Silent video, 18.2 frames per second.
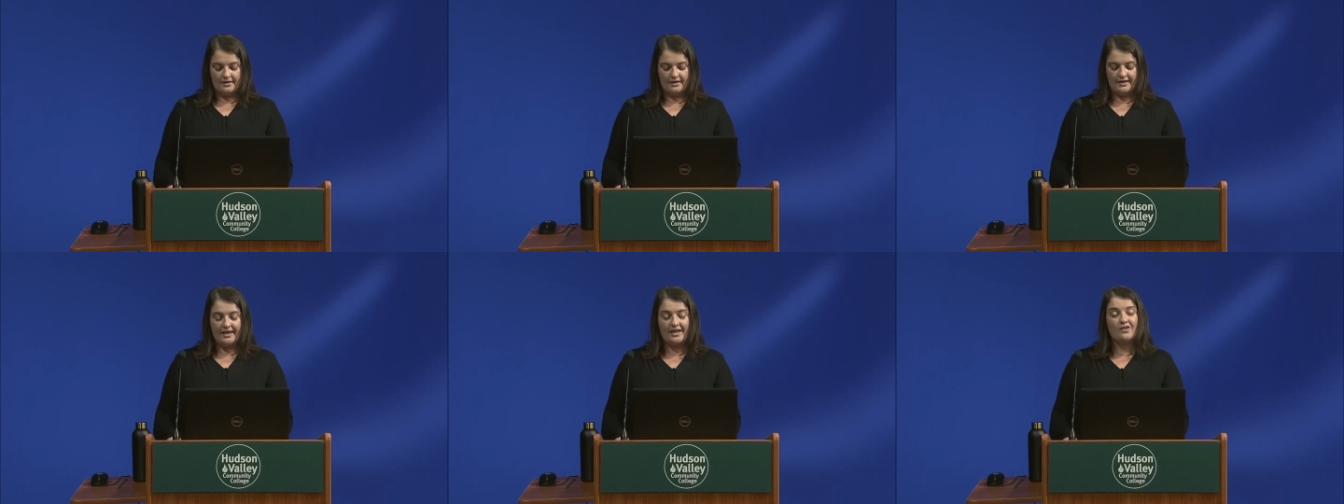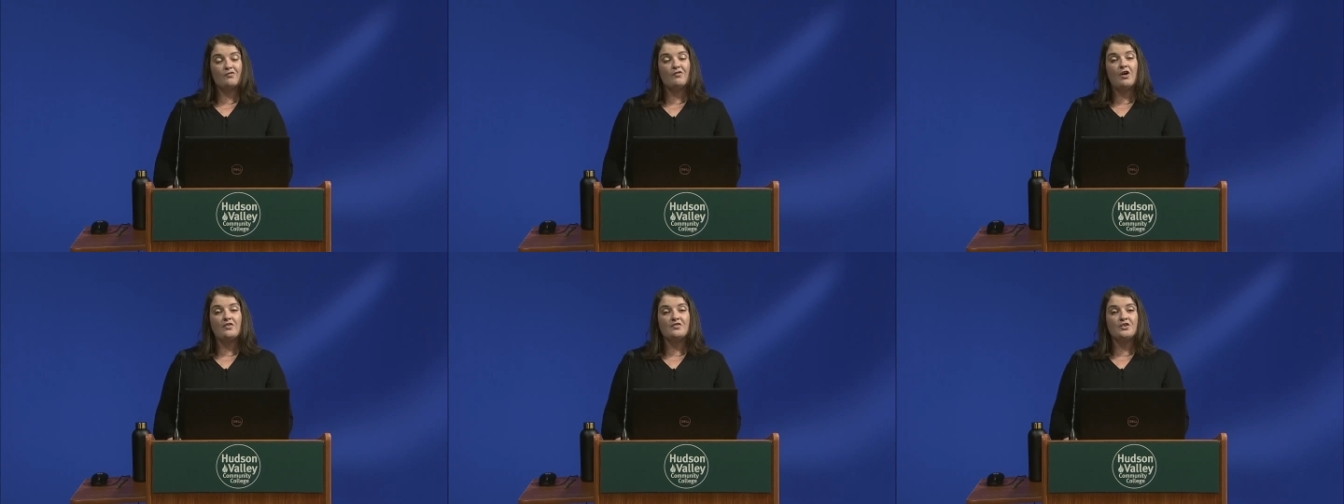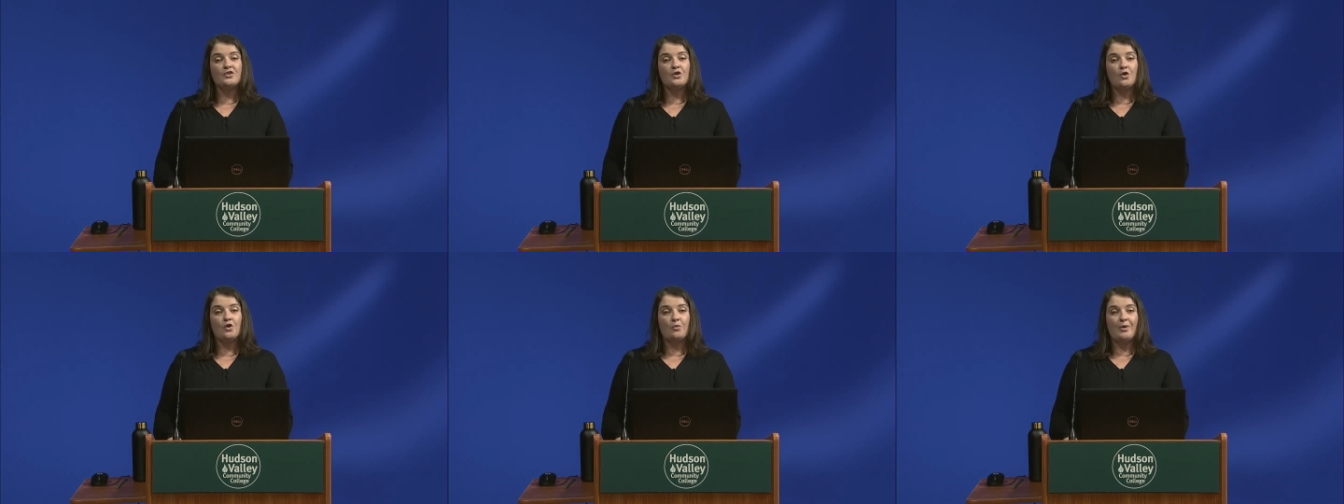Get involved in
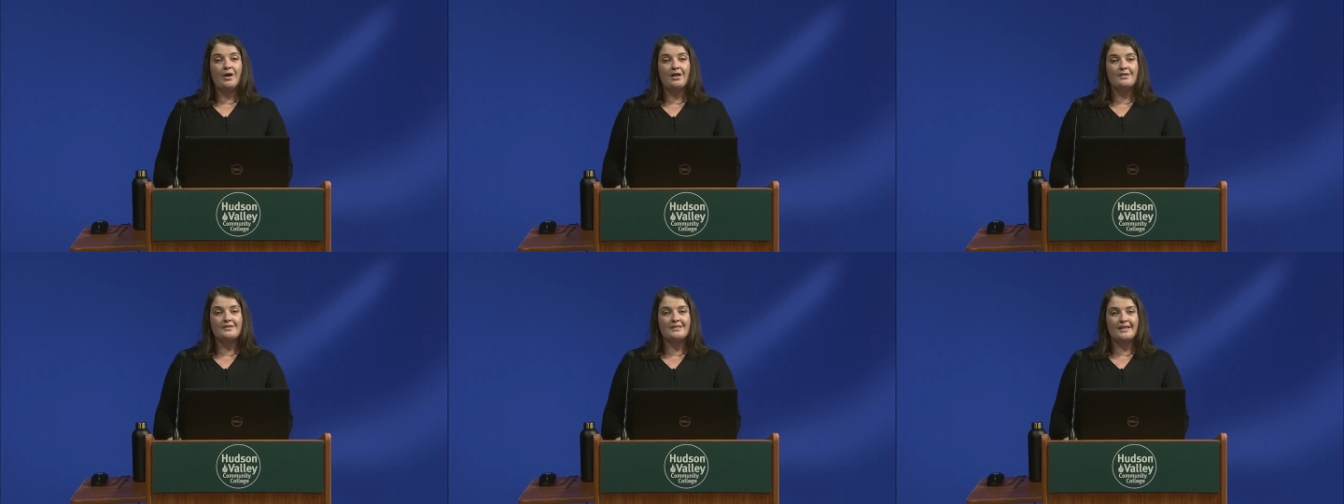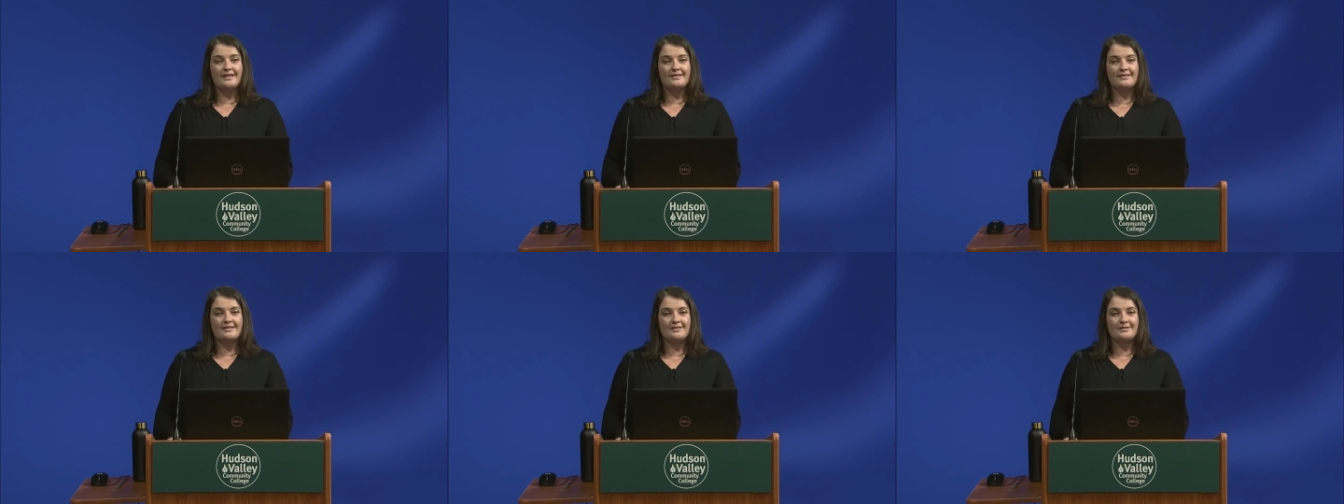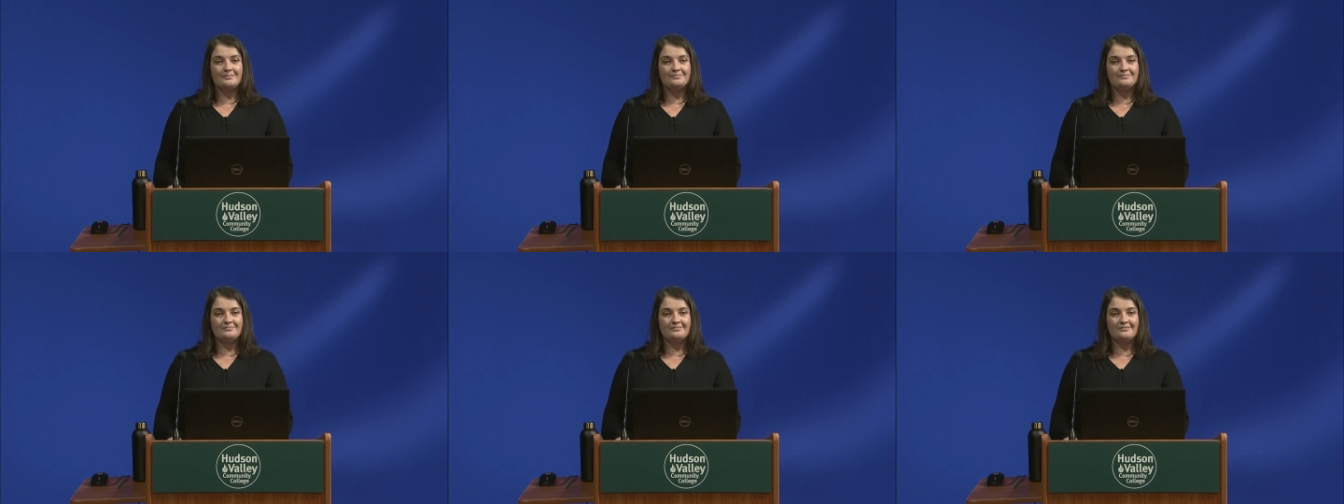local politics.
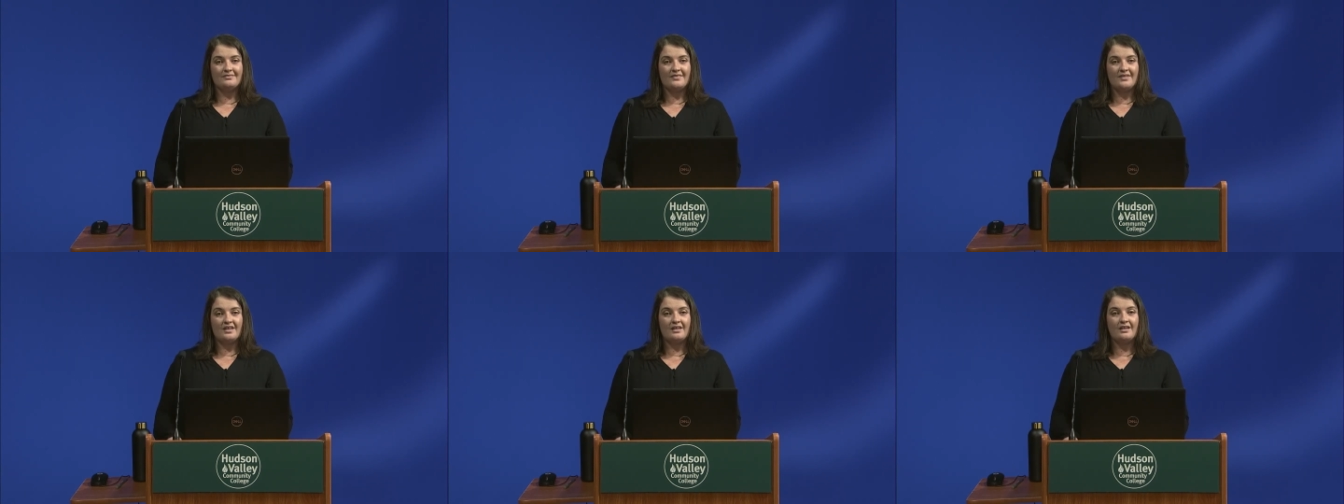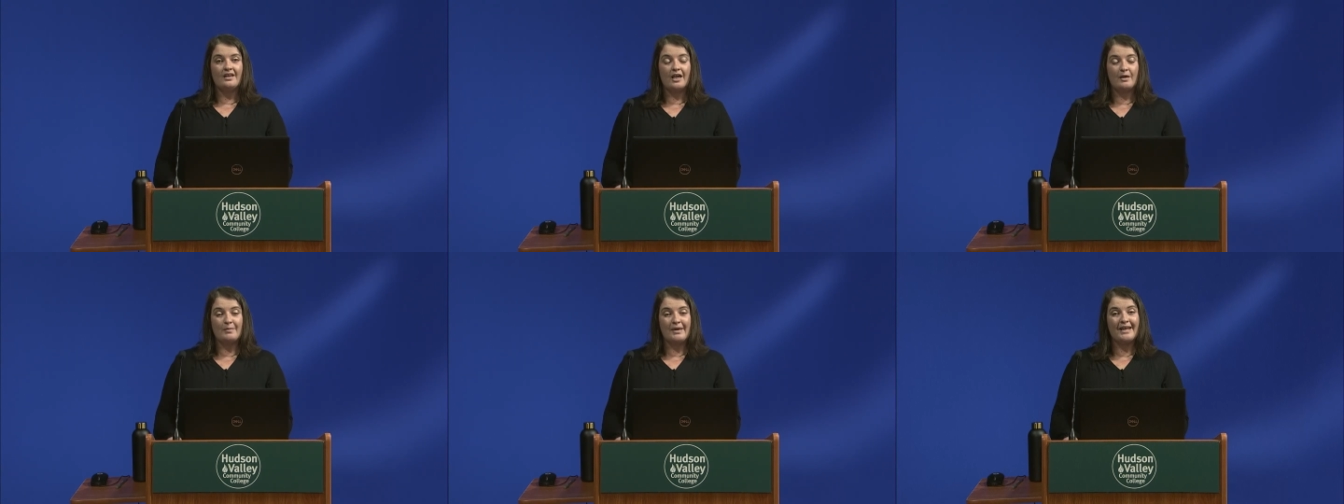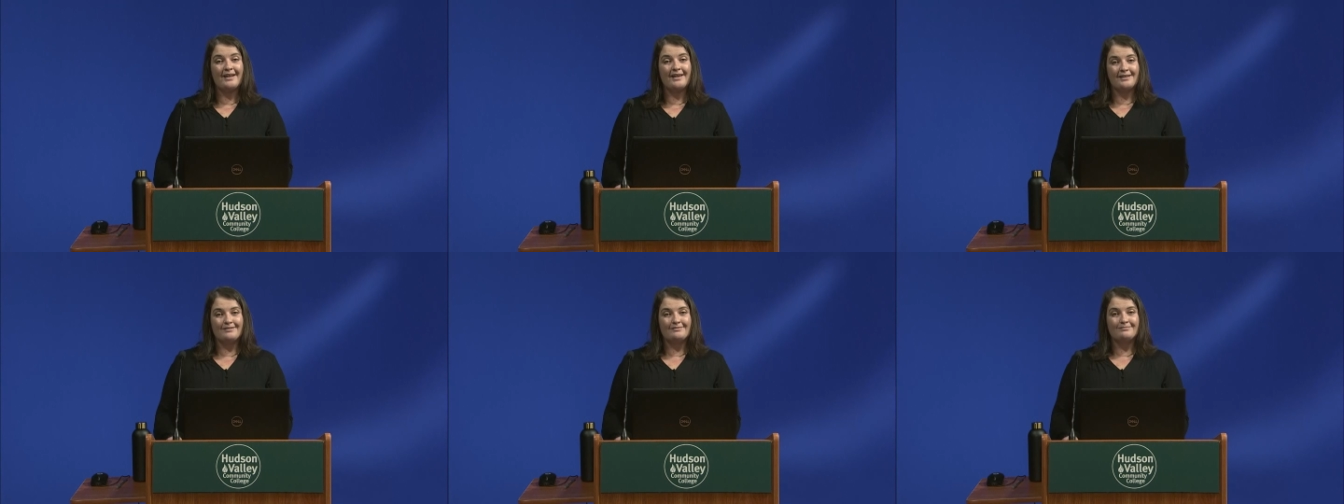I mean
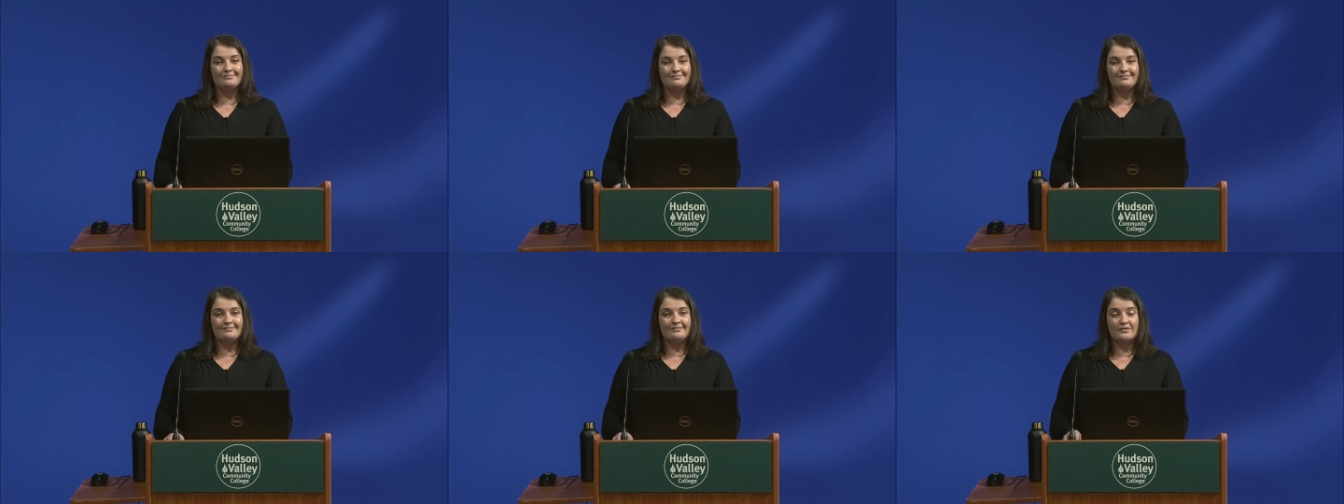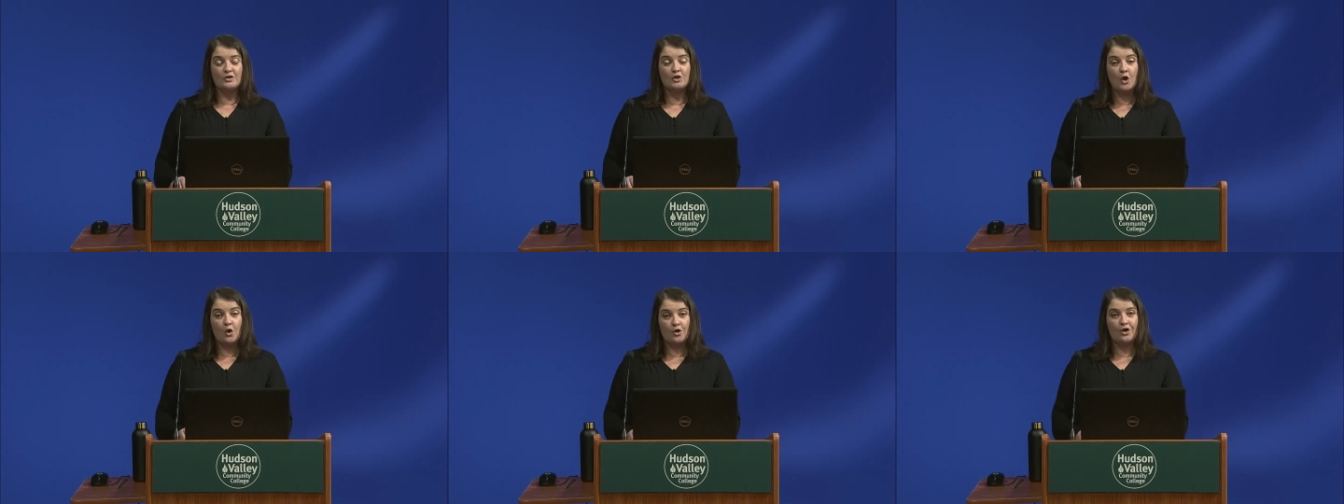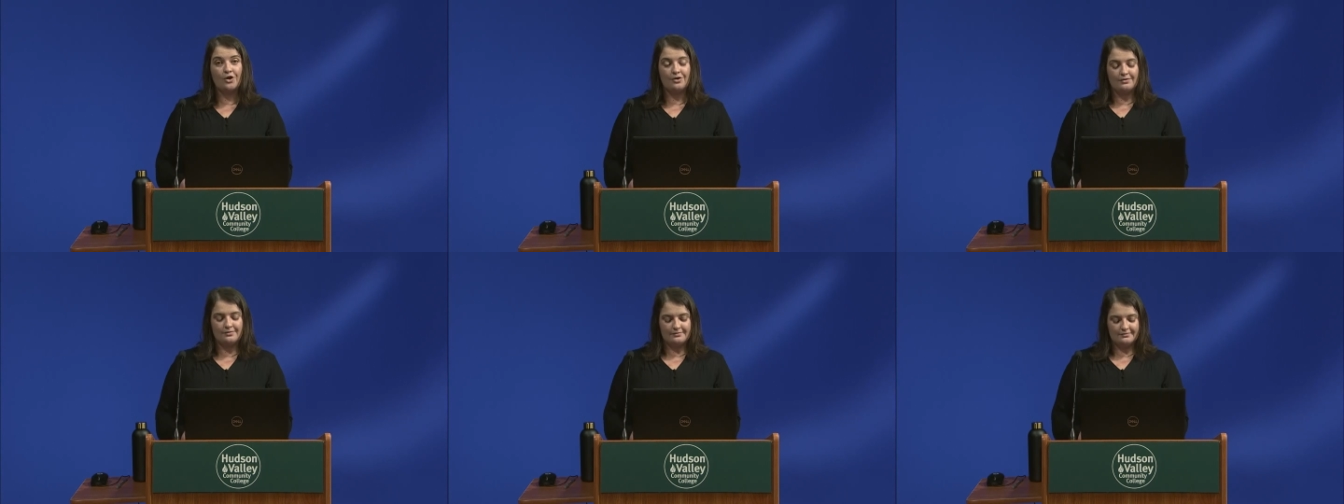it,
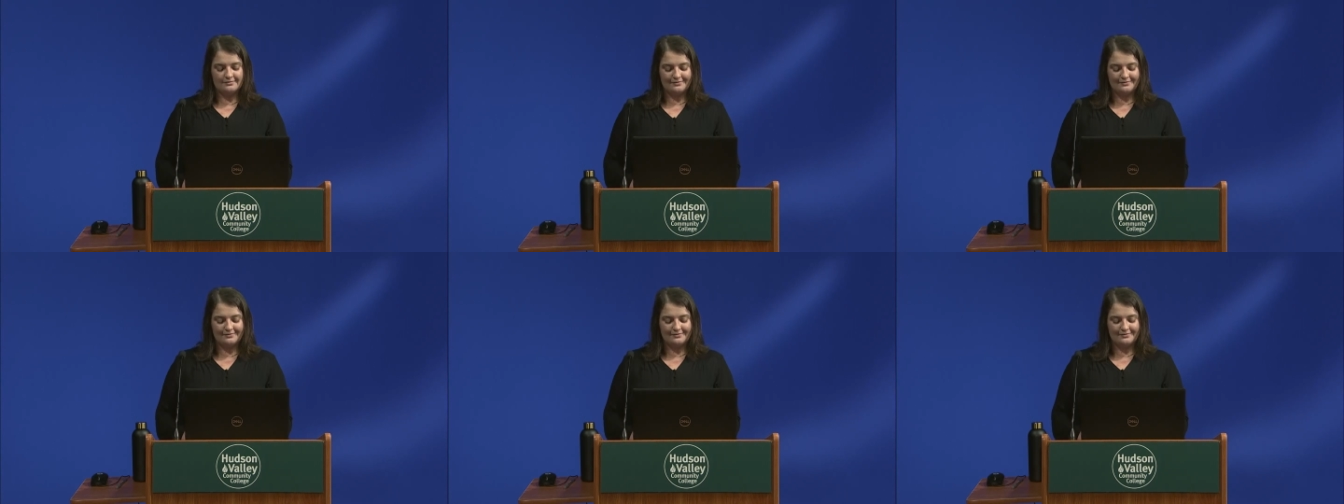local.